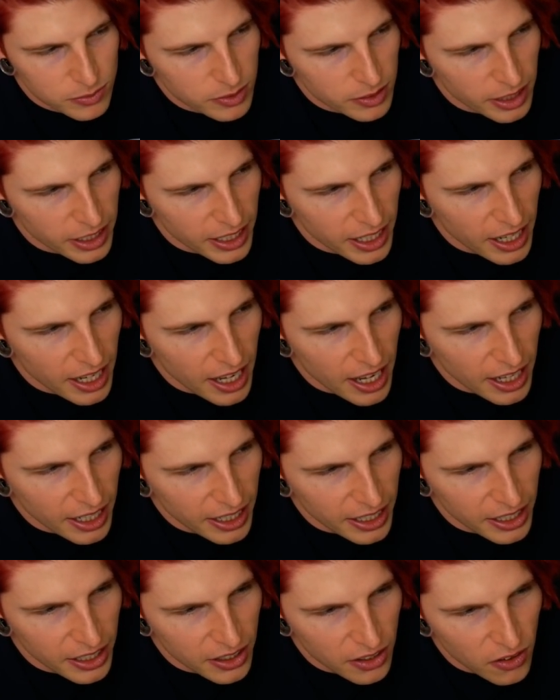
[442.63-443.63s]
Like, I
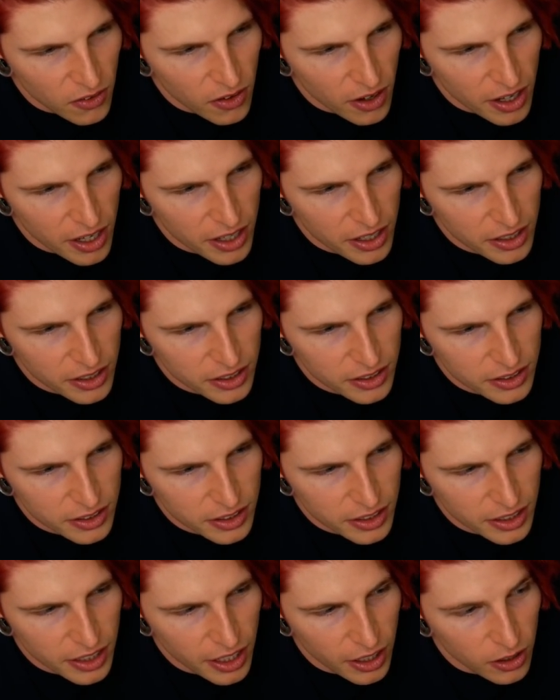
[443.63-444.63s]
could not
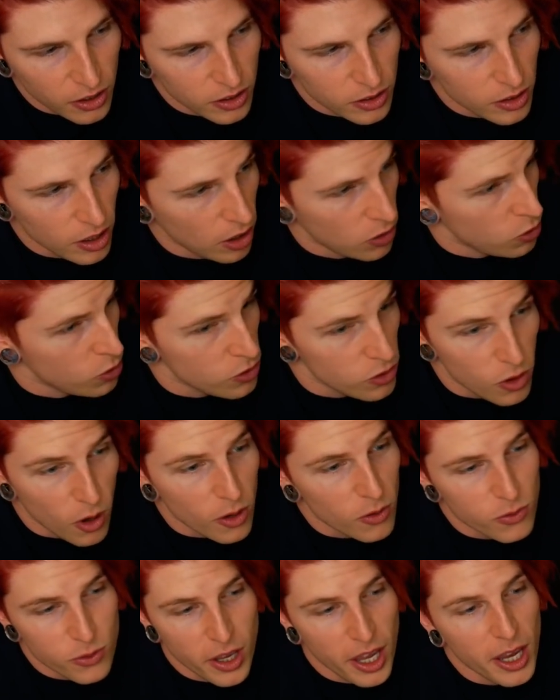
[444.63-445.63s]
have